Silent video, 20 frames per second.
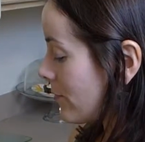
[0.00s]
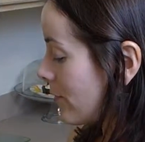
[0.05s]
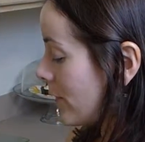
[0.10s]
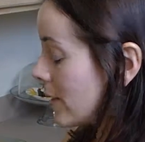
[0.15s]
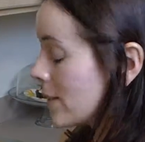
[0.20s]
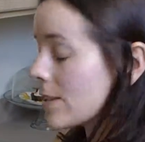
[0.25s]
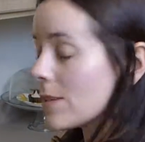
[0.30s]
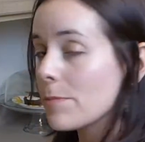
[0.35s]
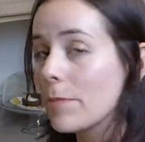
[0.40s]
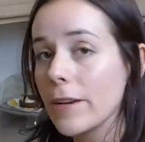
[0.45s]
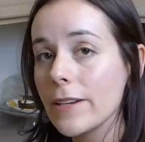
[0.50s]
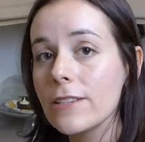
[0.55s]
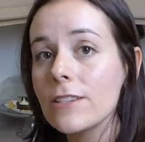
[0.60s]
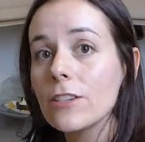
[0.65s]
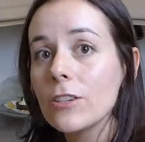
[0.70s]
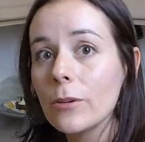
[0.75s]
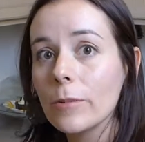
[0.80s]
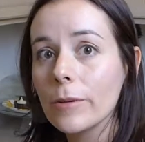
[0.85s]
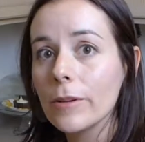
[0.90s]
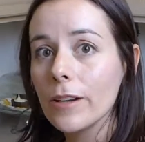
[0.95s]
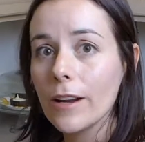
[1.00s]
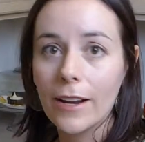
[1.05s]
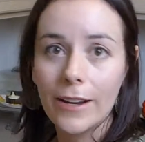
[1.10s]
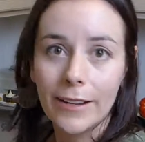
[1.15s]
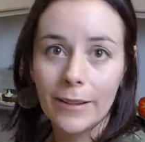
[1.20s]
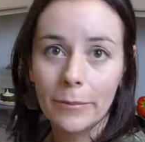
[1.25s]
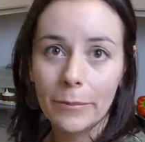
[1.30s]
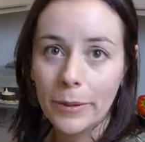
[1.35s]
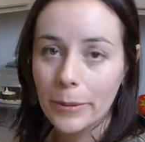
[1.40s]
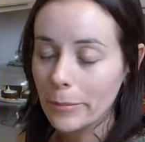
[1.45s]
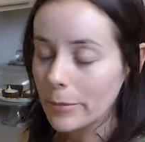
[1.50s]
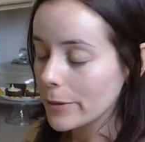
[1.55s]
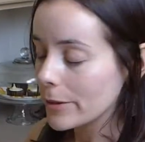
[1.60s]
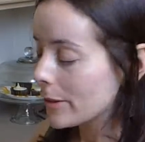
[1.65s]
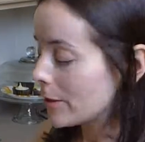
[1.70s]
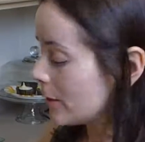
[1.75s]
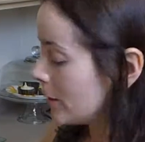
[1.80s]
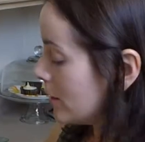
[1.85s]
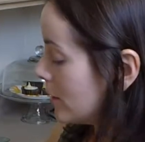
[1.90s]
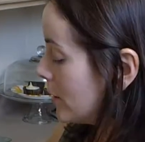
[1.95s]
it spicy, you could put cayenne
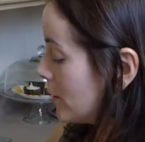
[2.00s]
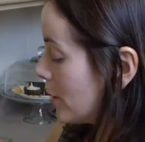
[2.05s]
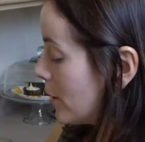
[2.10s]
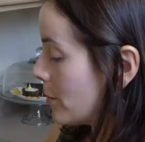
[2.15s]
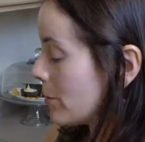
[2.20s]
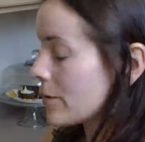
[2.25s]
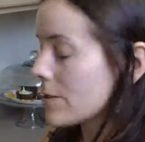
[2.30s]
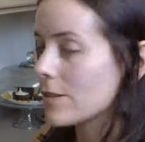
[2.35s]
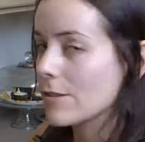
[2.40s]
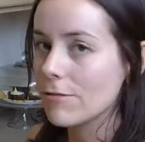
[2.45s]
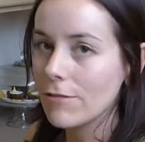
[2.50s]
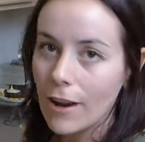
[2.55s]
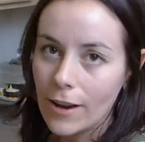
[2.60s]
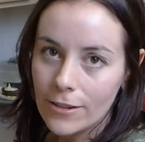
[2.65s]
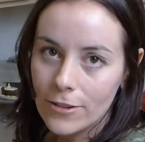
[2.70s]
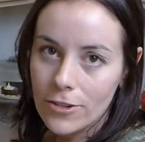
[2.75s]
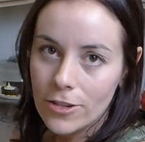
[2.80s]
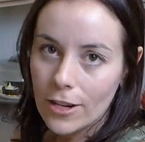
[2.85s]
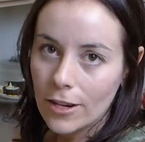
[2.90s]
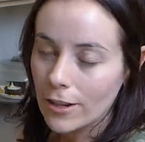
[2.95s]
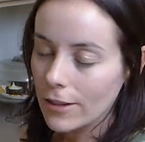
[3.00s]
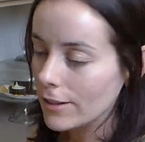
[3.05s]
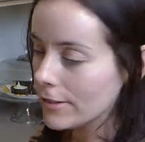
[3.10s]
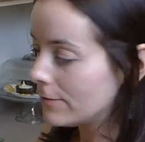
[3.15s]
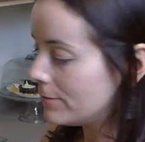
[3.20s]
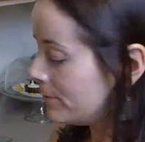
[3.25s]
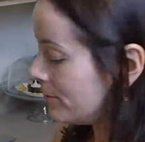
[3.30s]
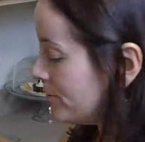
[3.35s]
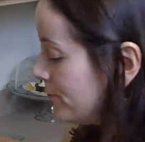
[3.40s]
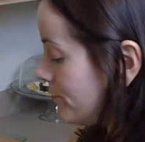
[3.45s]
pepper, put sriracha,